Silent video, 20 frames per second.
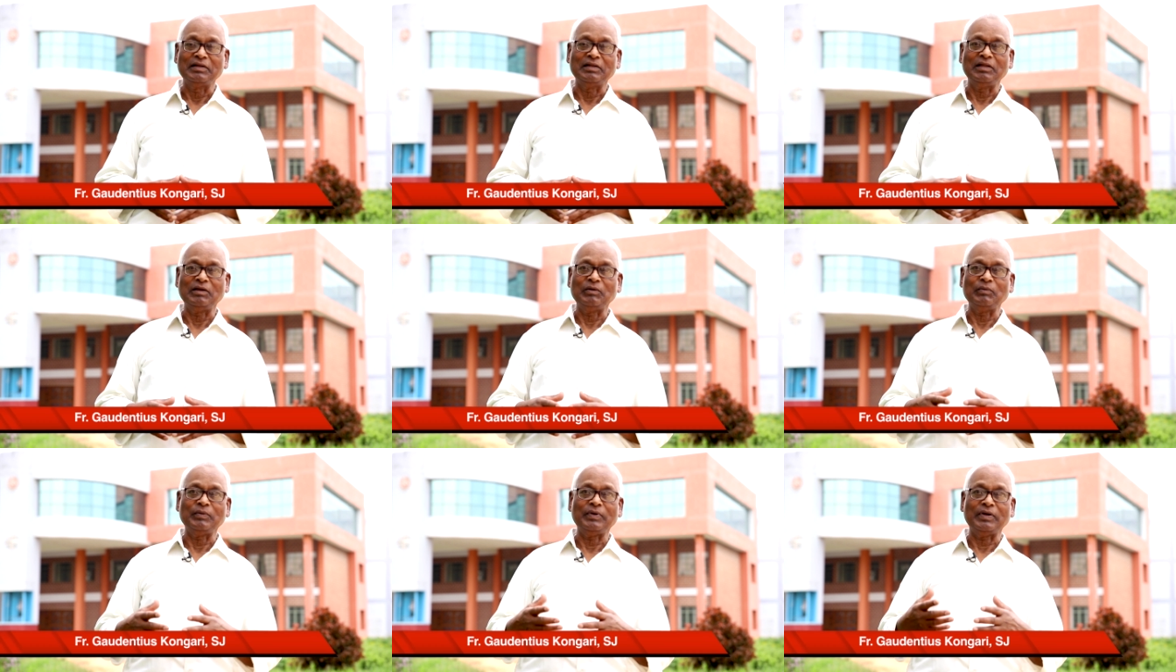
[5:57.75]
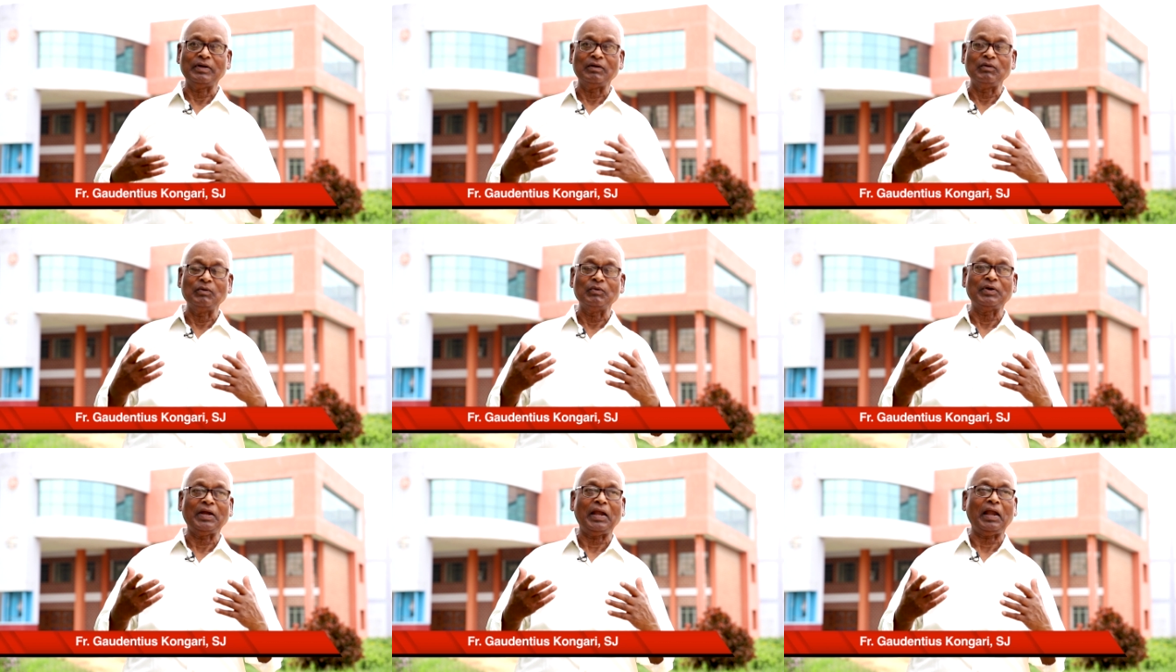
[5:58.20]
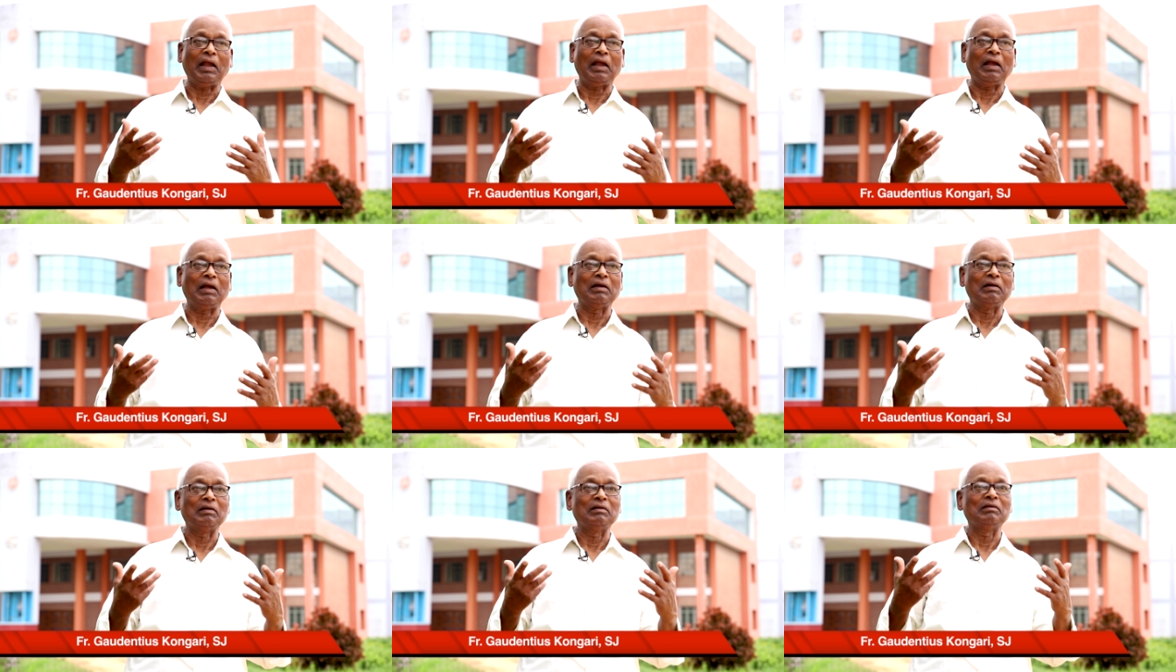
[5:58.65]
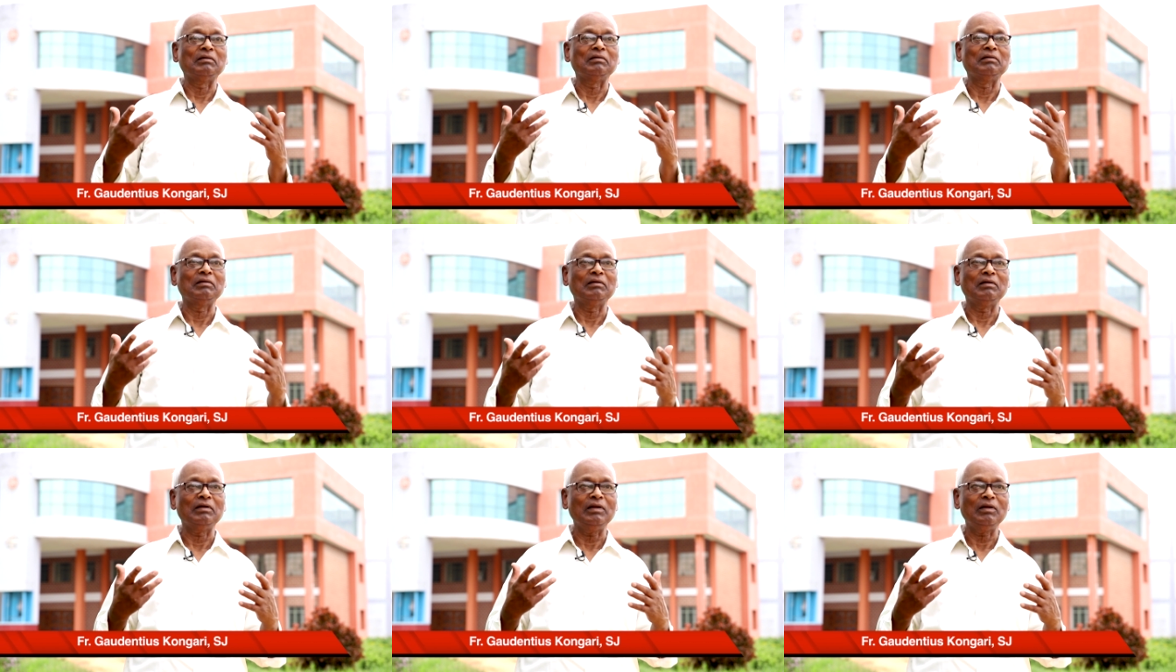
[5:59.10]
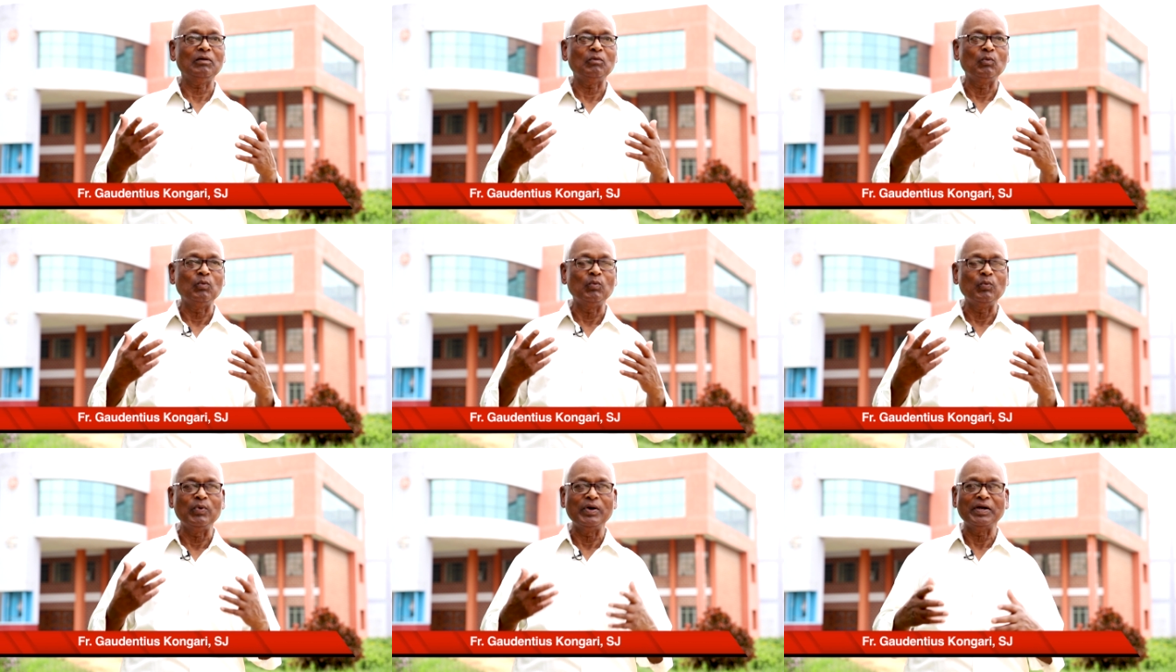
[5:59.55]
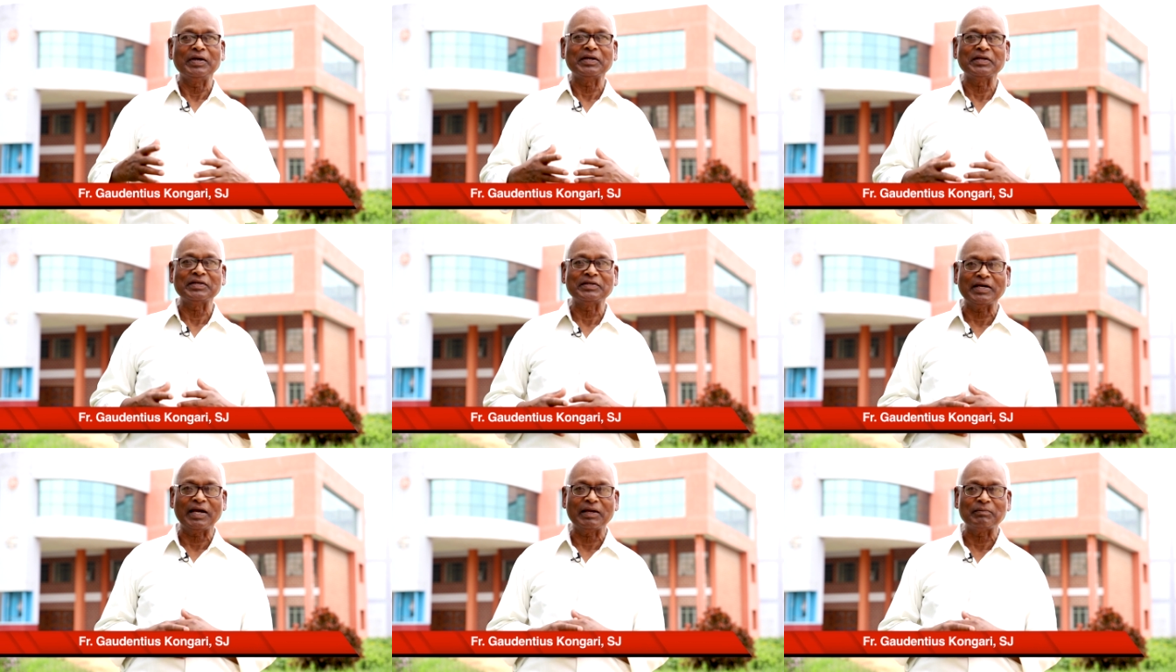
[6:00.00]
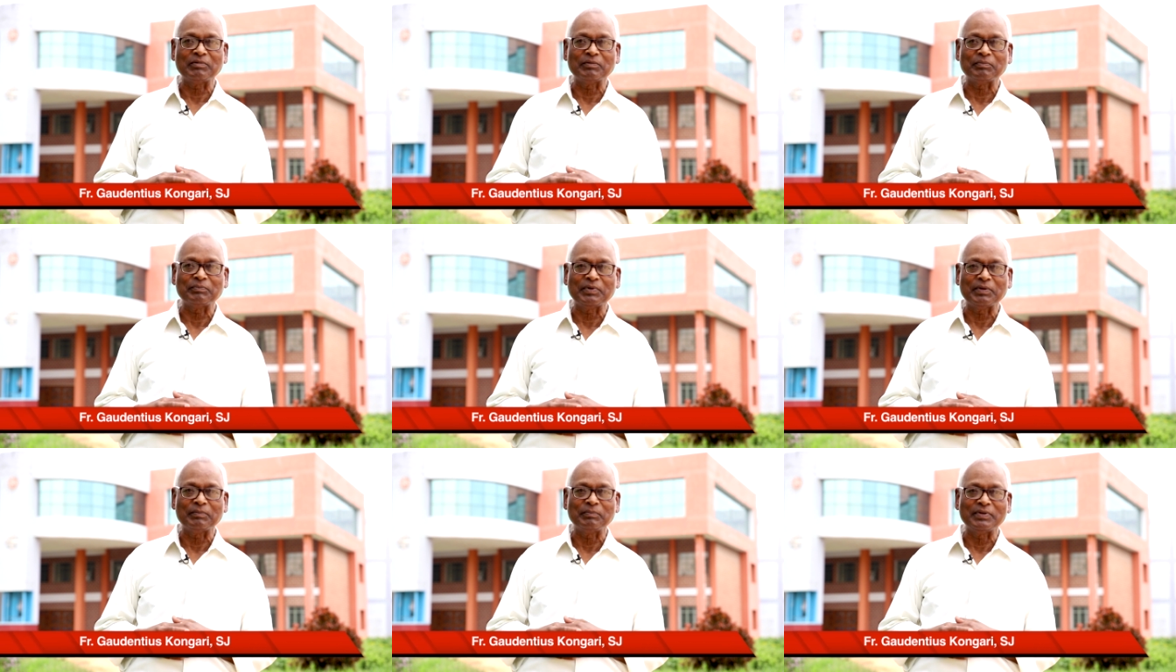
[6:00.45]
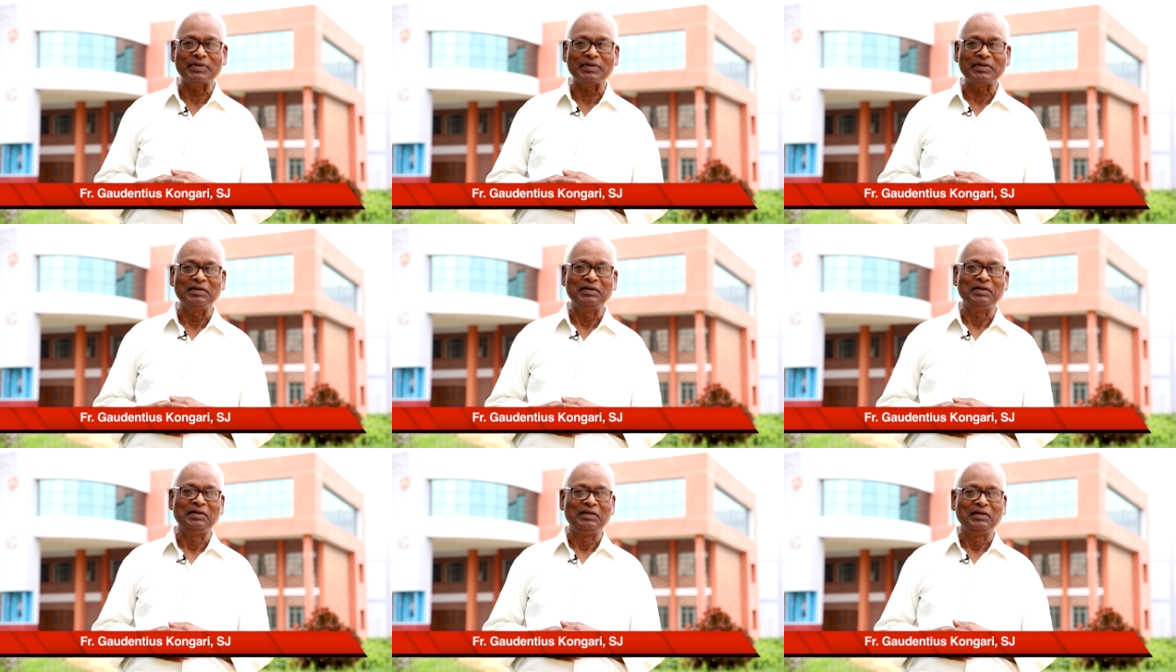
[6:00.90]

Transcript: they were looking you know, working type of people.